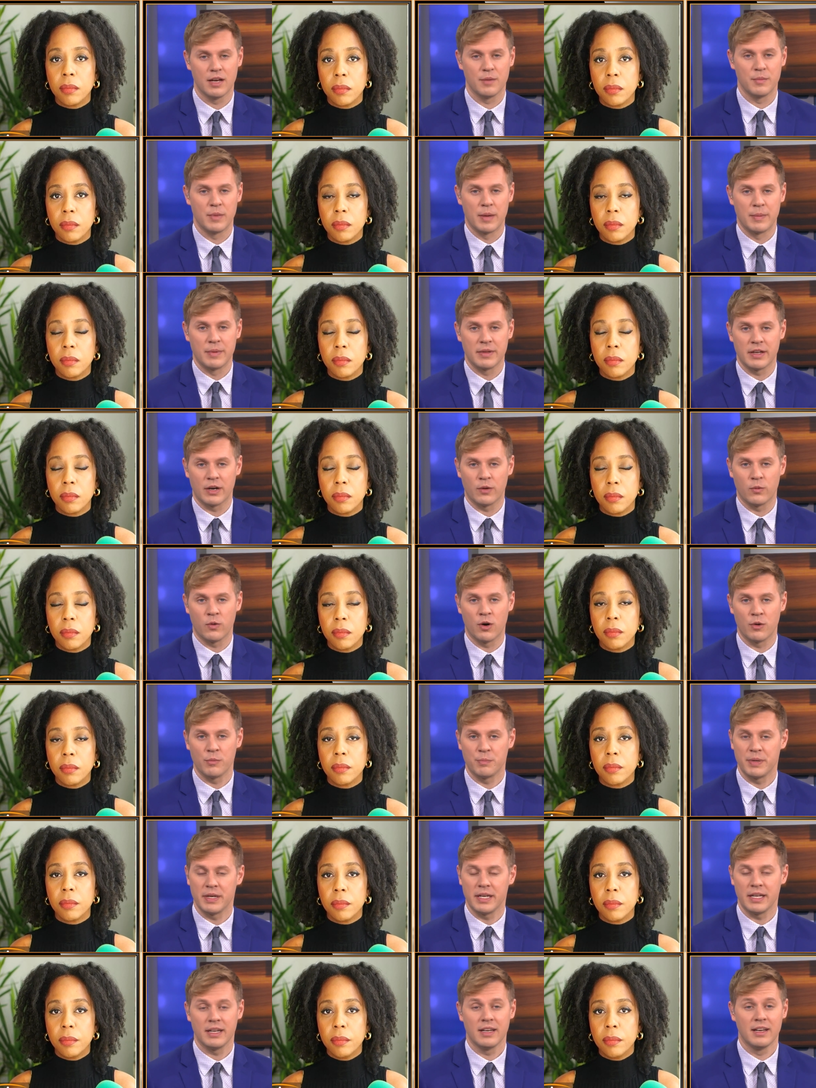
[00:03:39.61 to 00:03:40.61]
Speaker 1: Maybe there won't
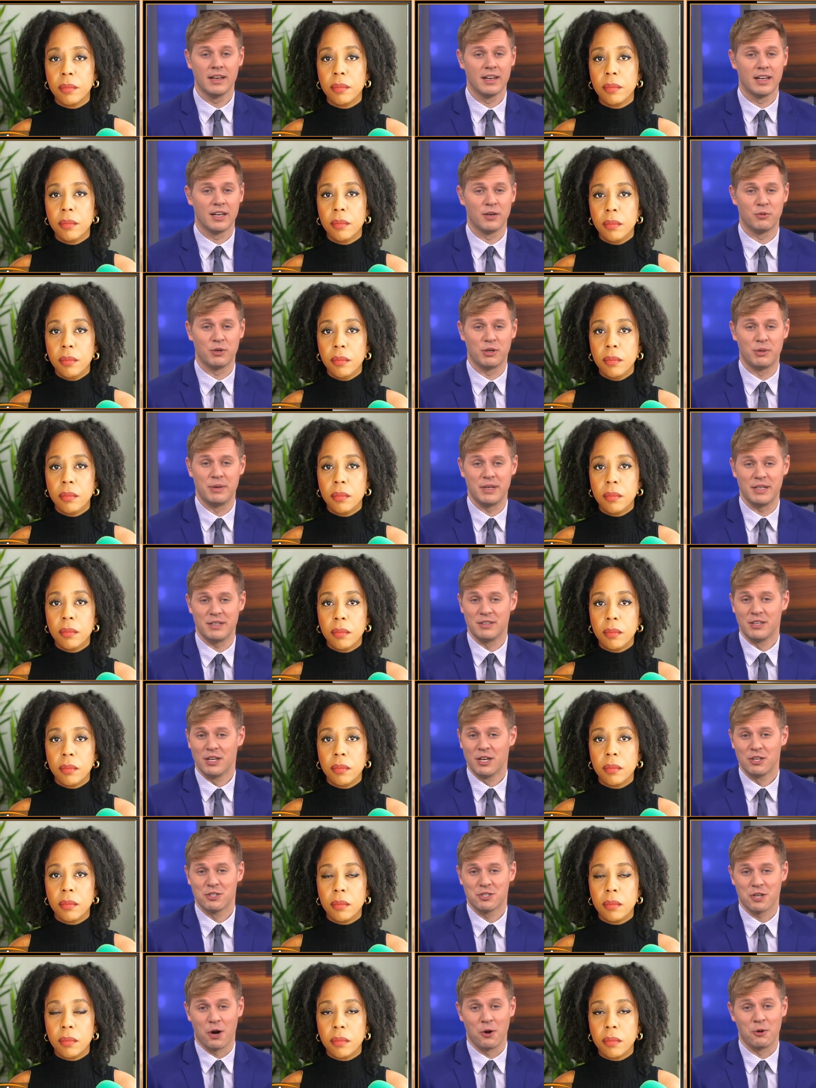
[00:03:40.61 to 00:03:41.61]
be. It would have been
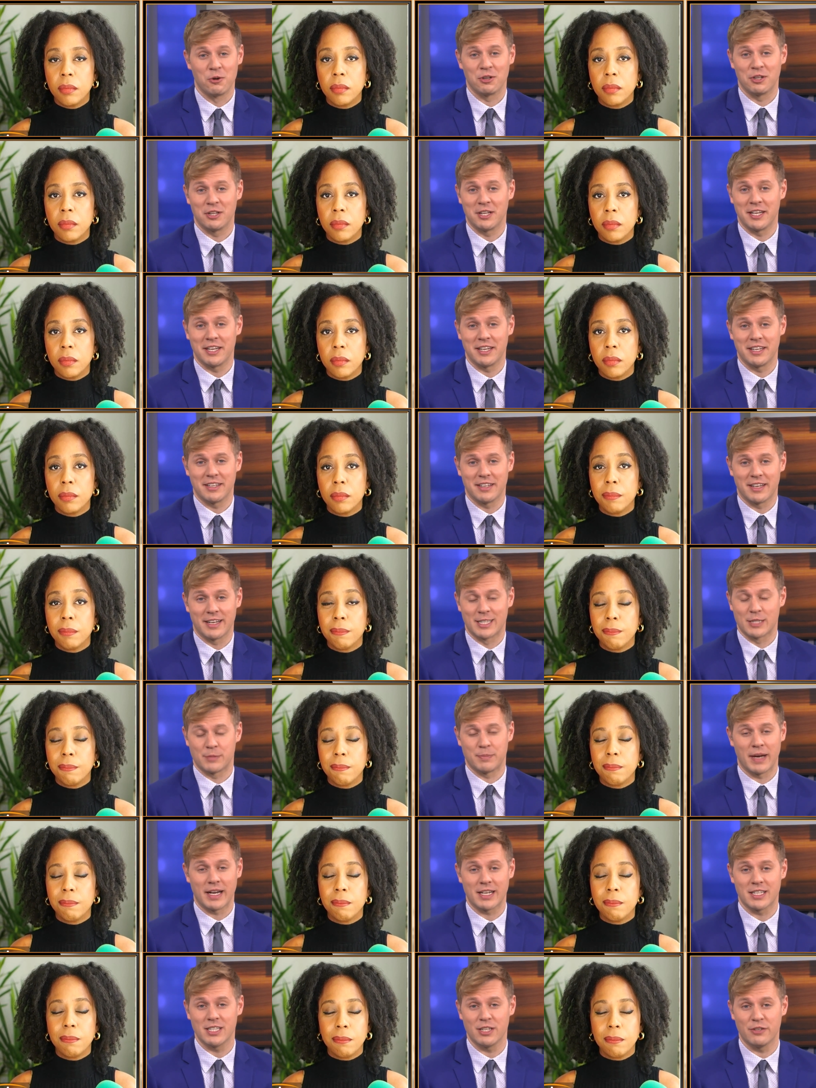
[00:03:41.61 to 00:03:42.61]
totally
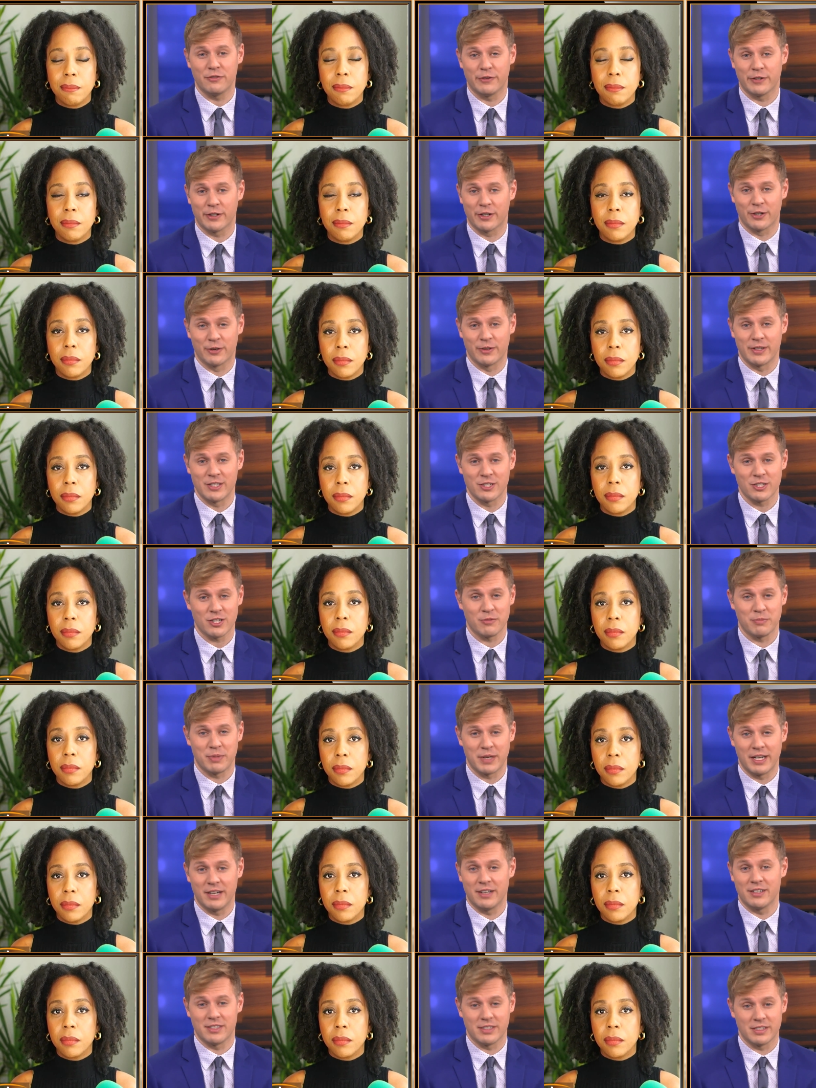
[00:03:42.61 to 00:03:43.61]
expected for Karine
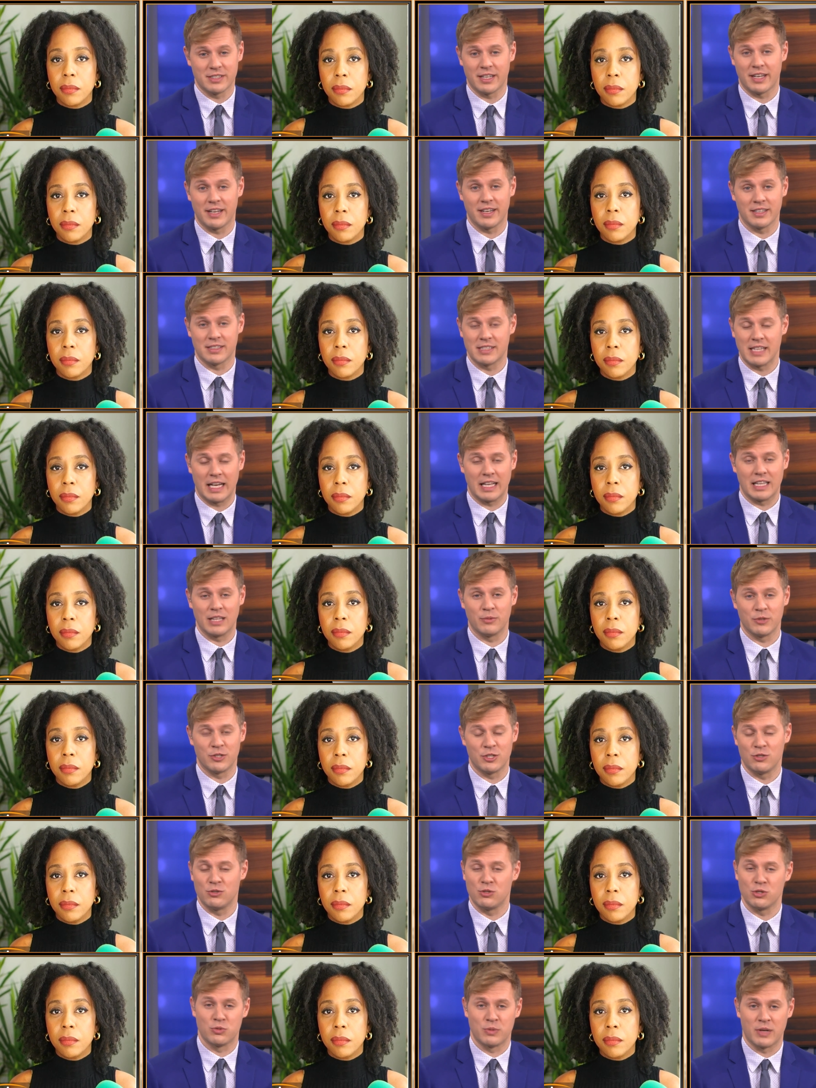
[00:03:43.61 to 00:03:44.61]
Jean-Pierre to say exactly what
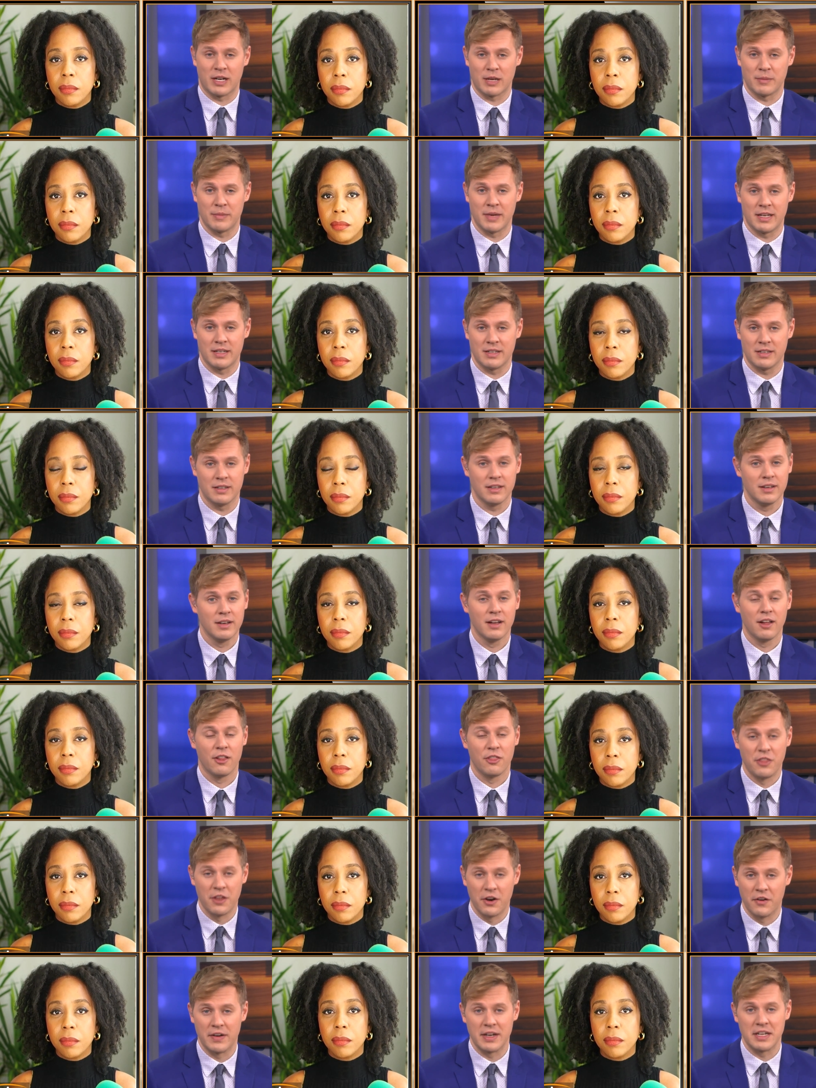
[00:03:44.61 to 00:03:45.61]
you just recommended.
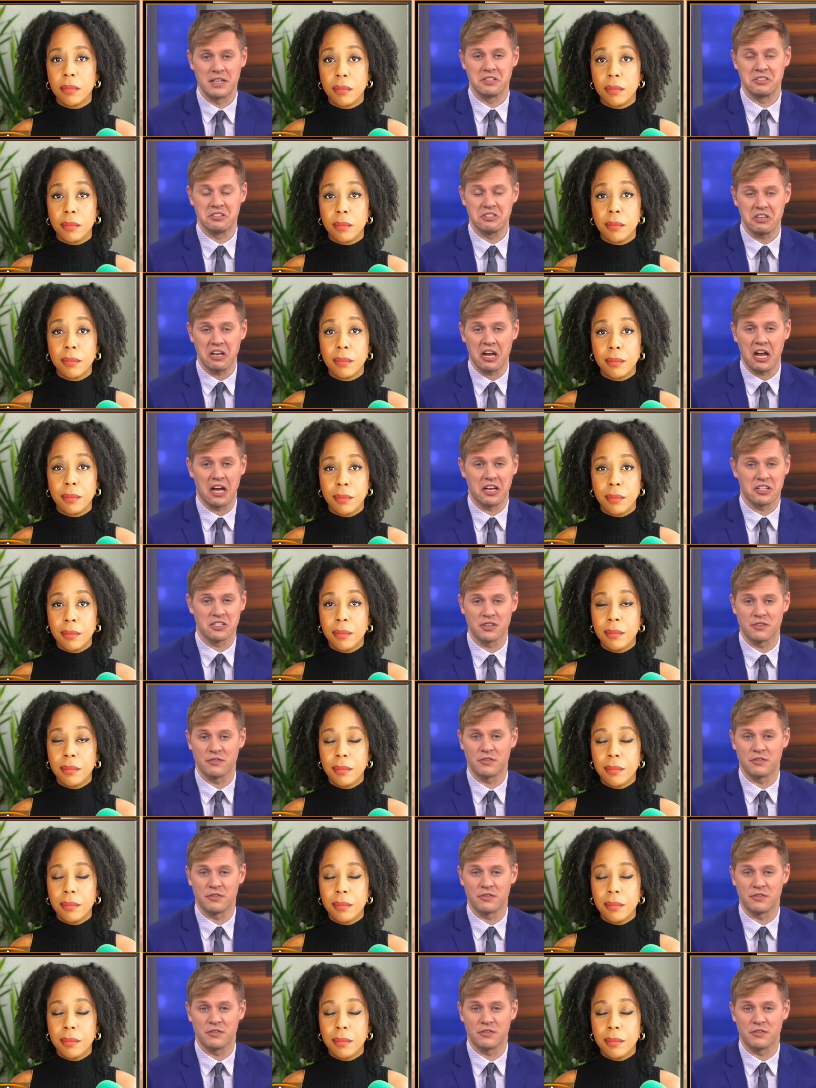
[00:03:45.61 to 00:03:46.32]
There is, as of